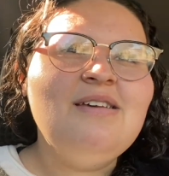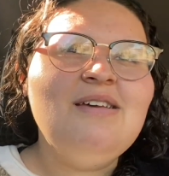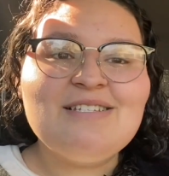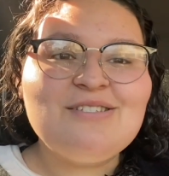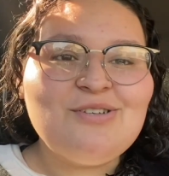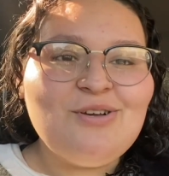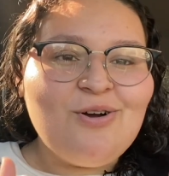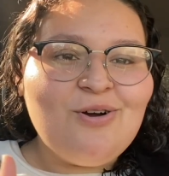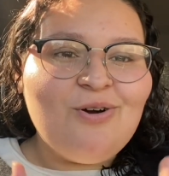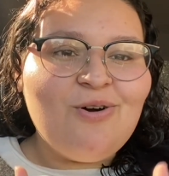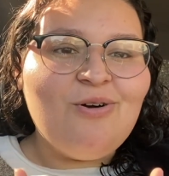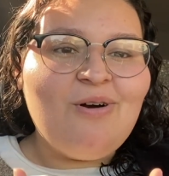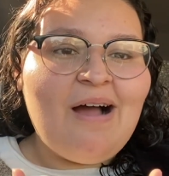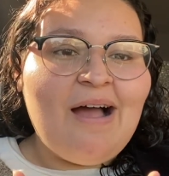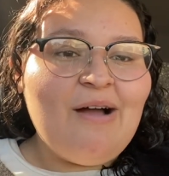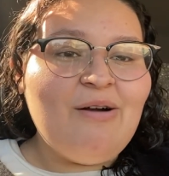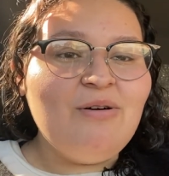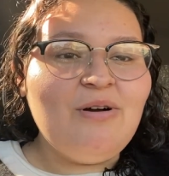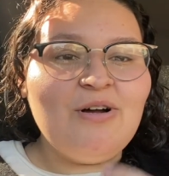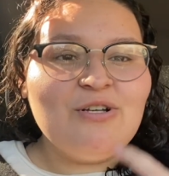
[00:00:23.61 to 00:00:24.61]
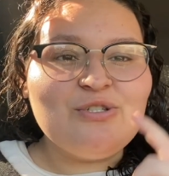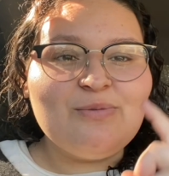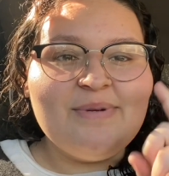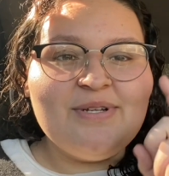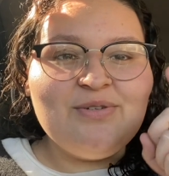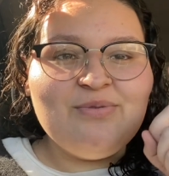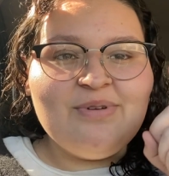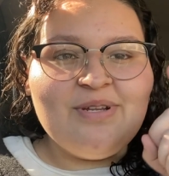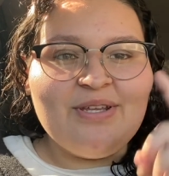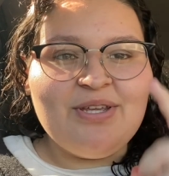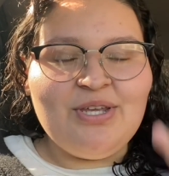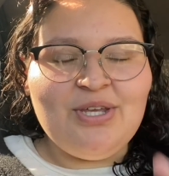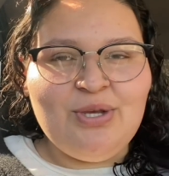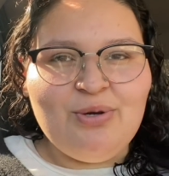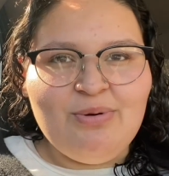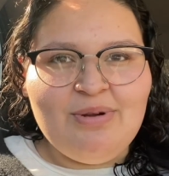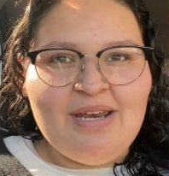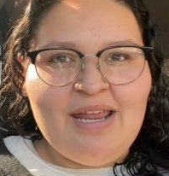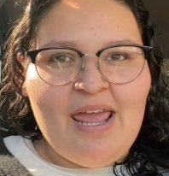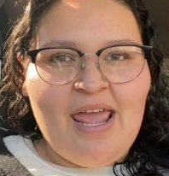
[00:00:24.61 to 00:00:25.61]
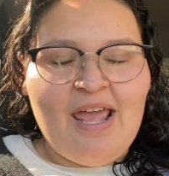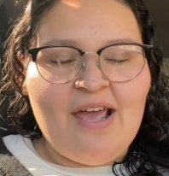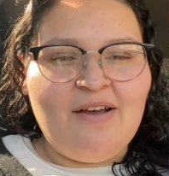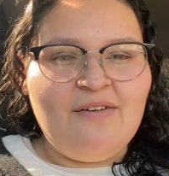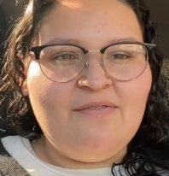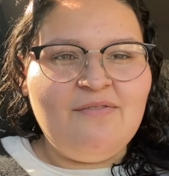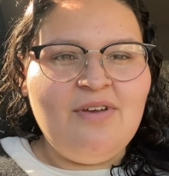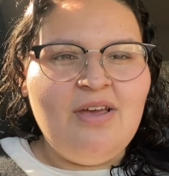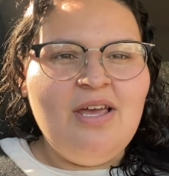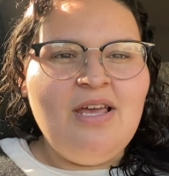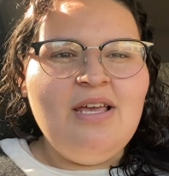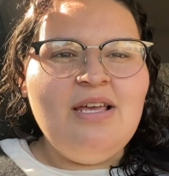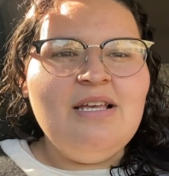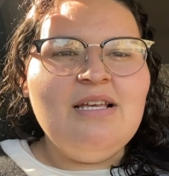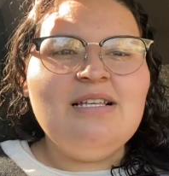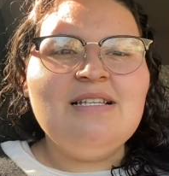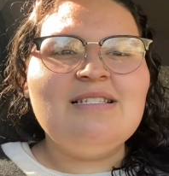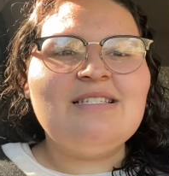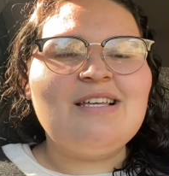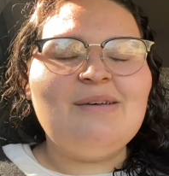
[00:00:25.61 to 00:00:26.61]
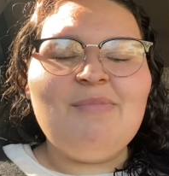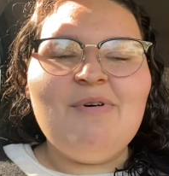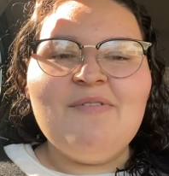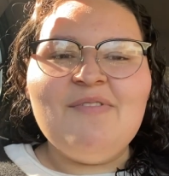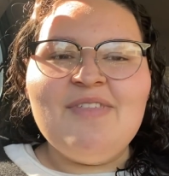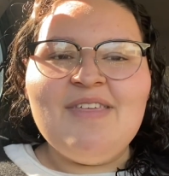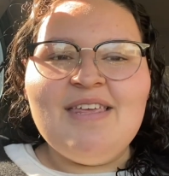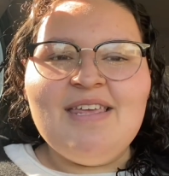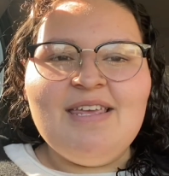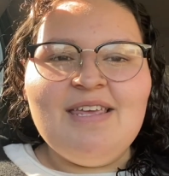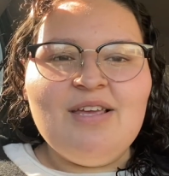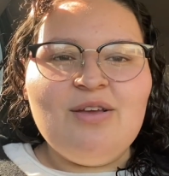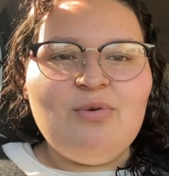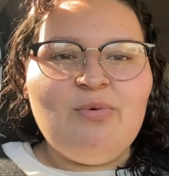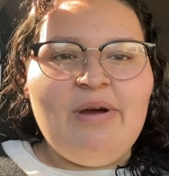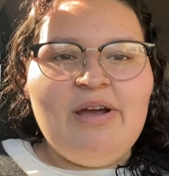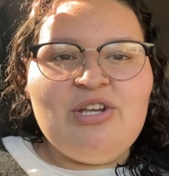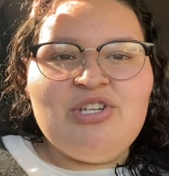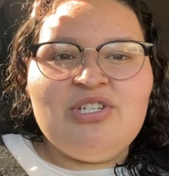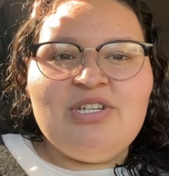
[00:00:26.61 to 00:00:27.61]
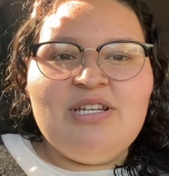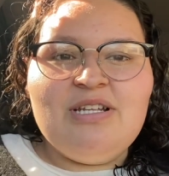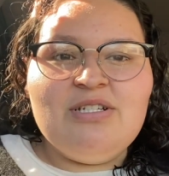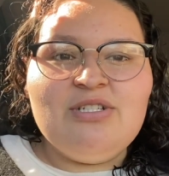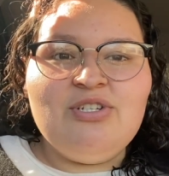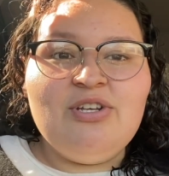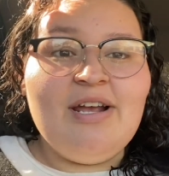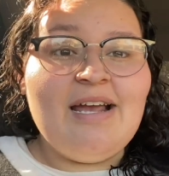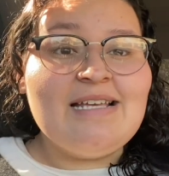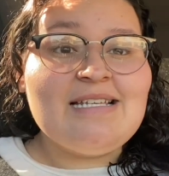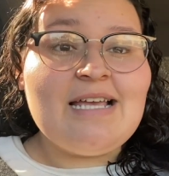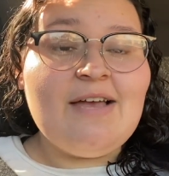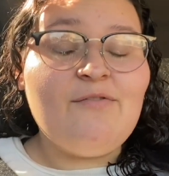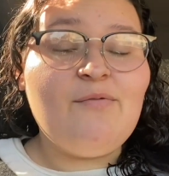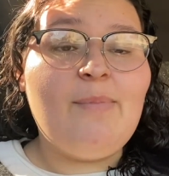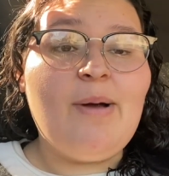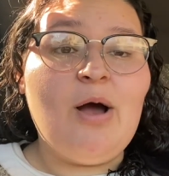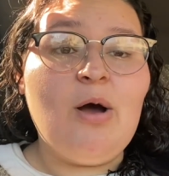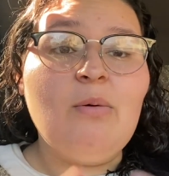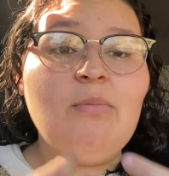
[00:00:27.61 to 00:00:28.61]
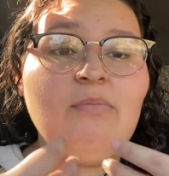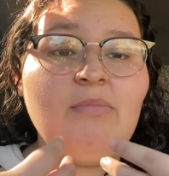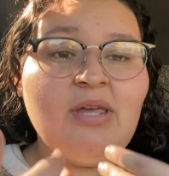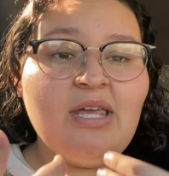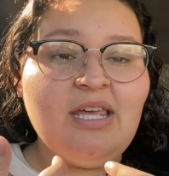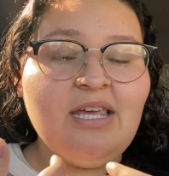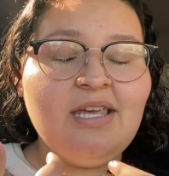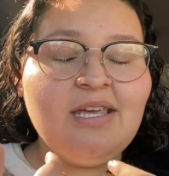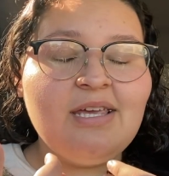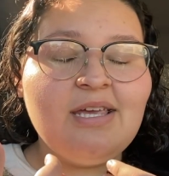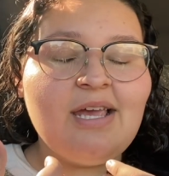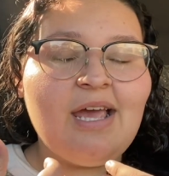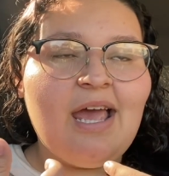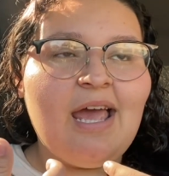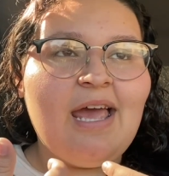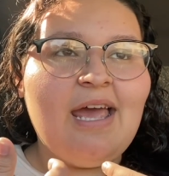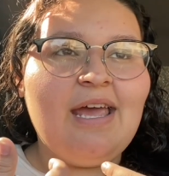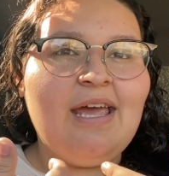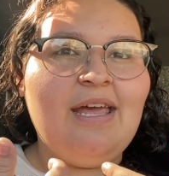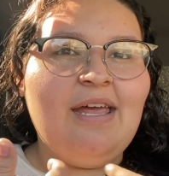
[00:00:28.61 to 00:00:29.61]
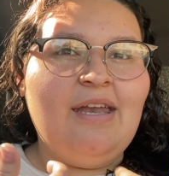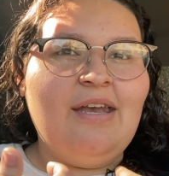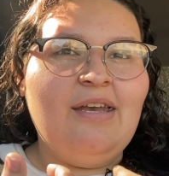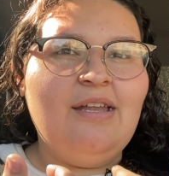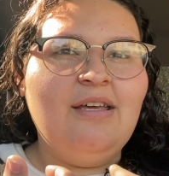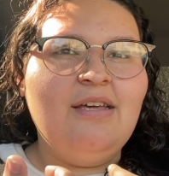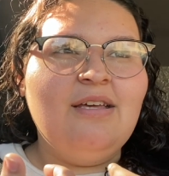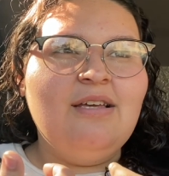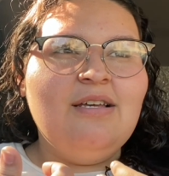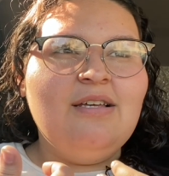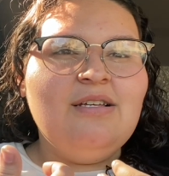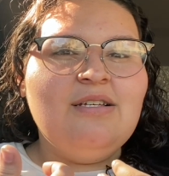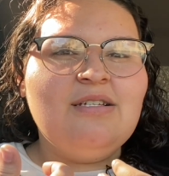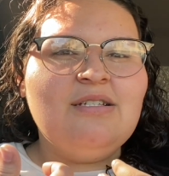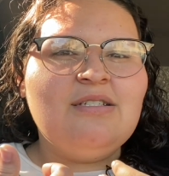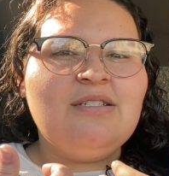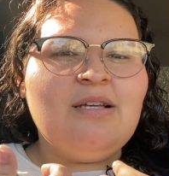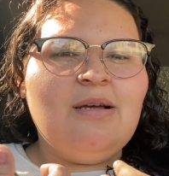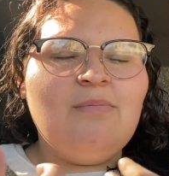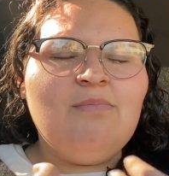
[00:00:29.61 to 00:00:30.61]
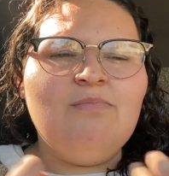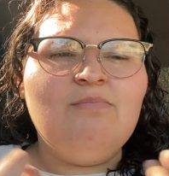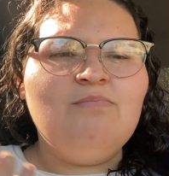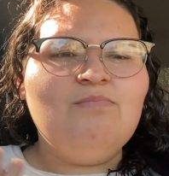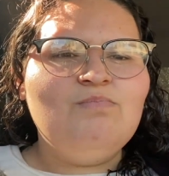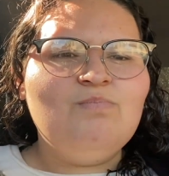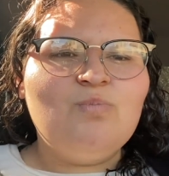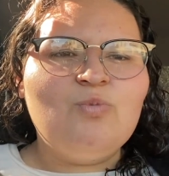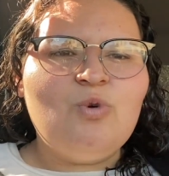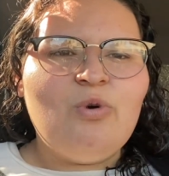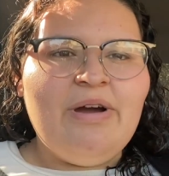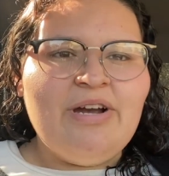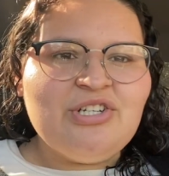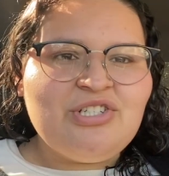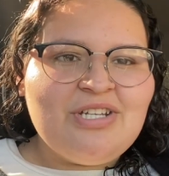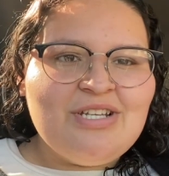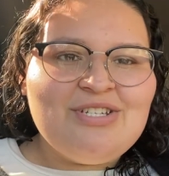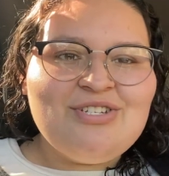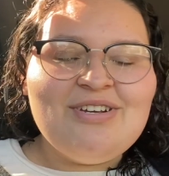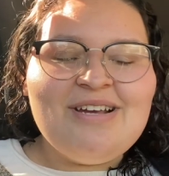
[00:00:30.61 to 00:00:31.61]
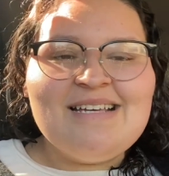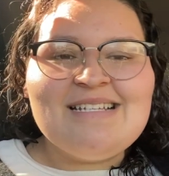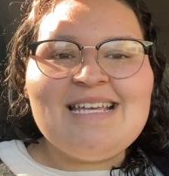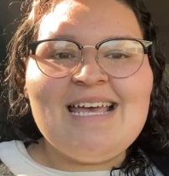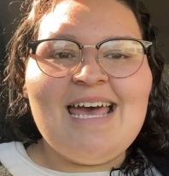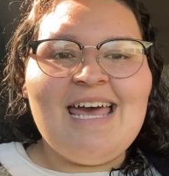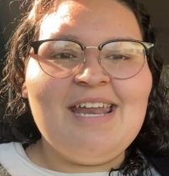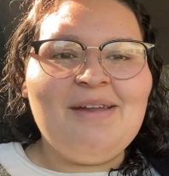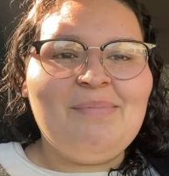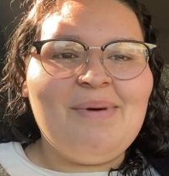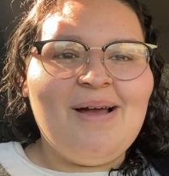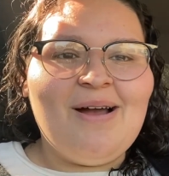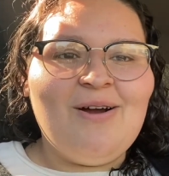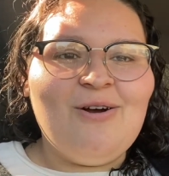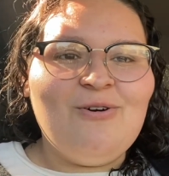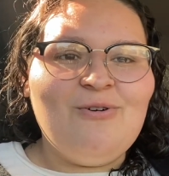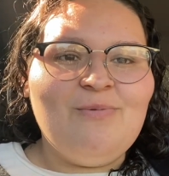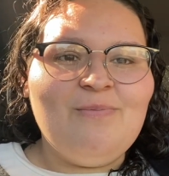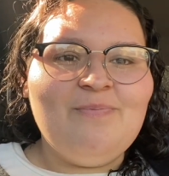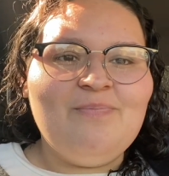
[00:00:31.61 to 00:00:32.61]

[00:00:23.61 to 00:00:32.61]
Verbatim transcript: So, I will also be doing a Q&A of some of the questions you guys have about me and some questions you guys had about